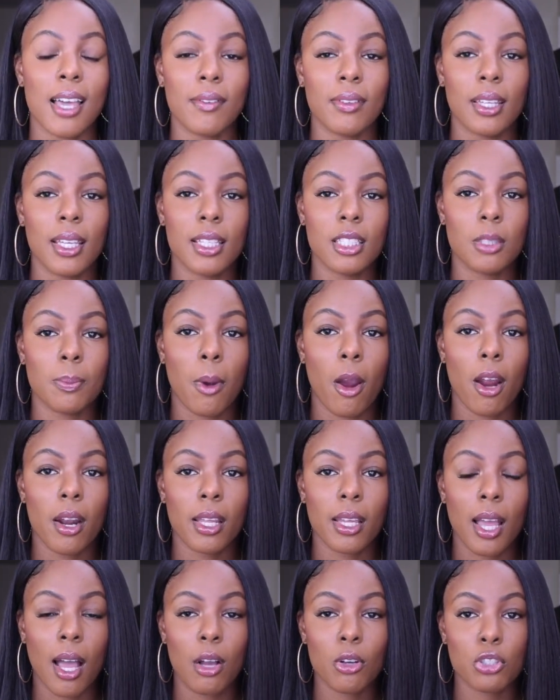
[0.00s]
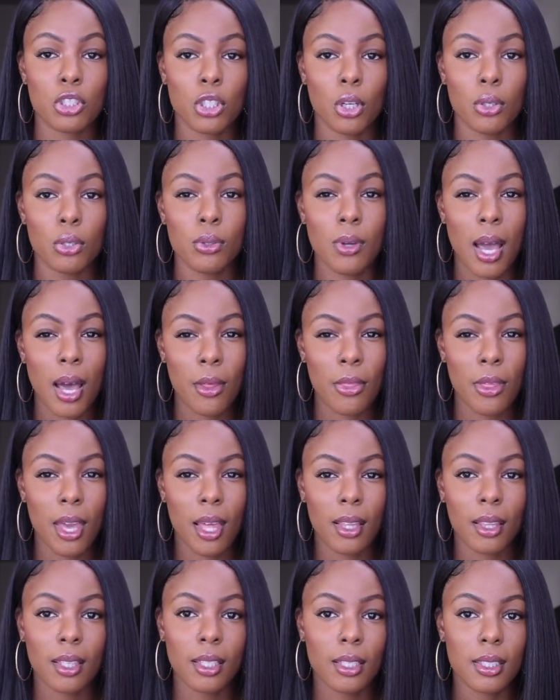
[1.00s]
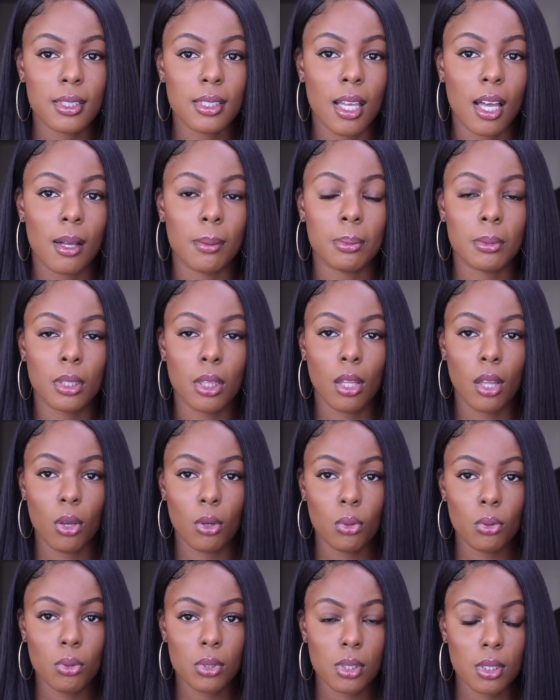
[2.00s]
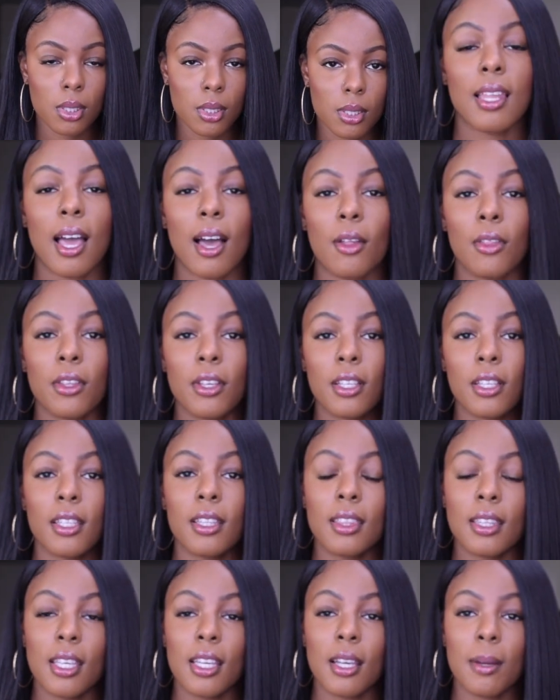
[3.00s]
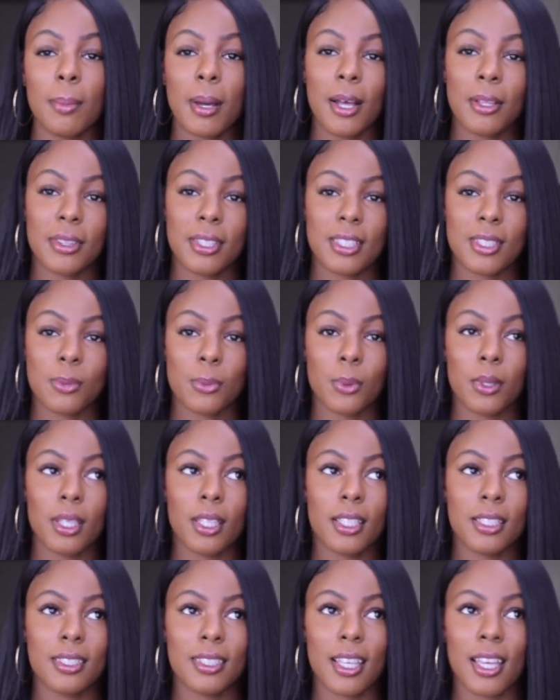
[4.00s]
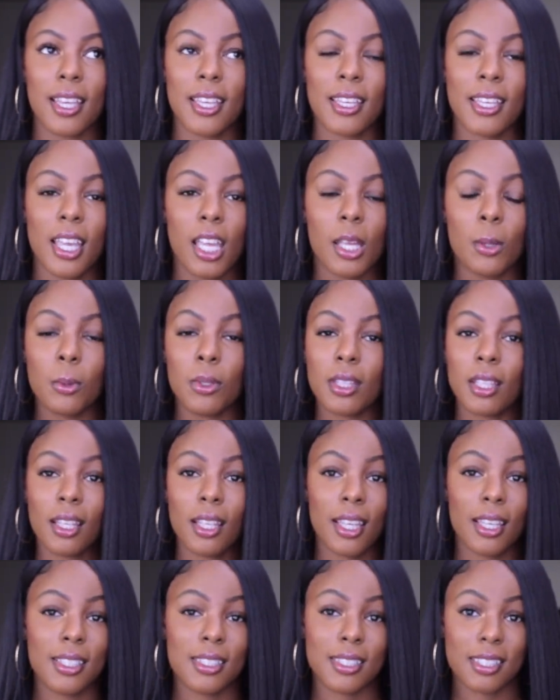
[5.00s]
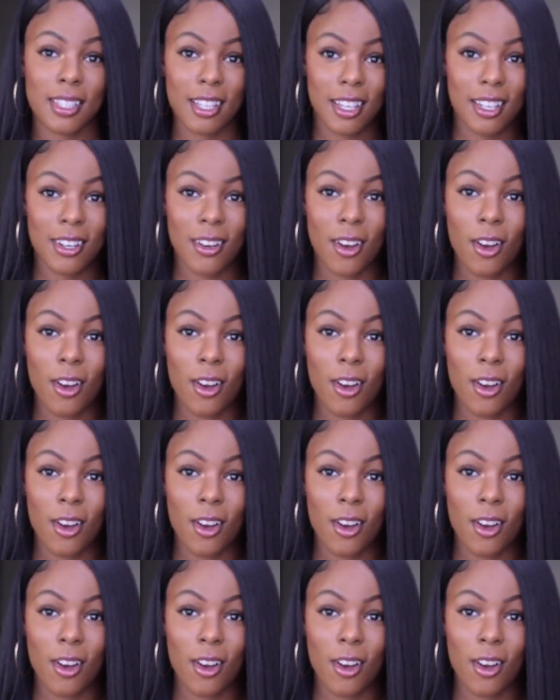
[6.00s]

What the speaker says: have a lace parting. I'll show you how that looks up close. Now the good thing about this wig is that it came with a lace cut